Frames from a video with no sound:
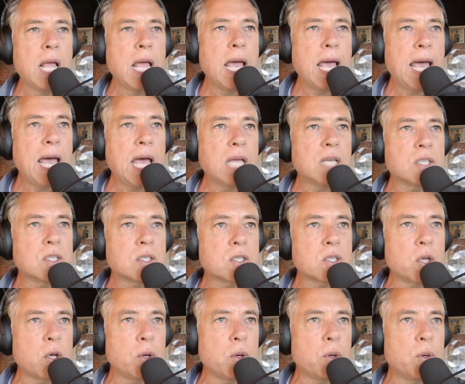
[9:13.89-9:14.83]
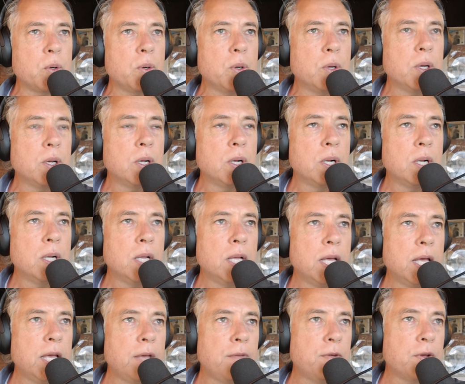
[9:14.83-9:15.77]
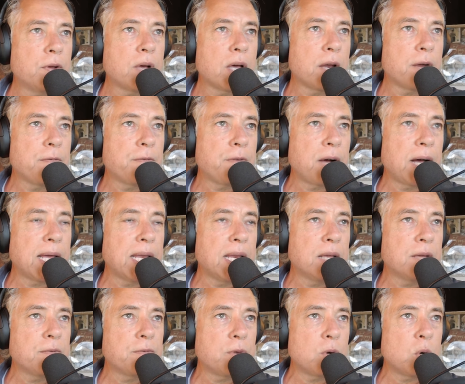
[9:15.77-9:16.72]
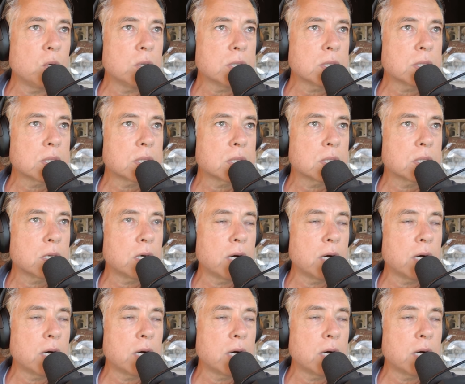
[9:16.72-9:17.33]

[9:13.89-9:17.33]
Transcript: And so if you got a fighting force,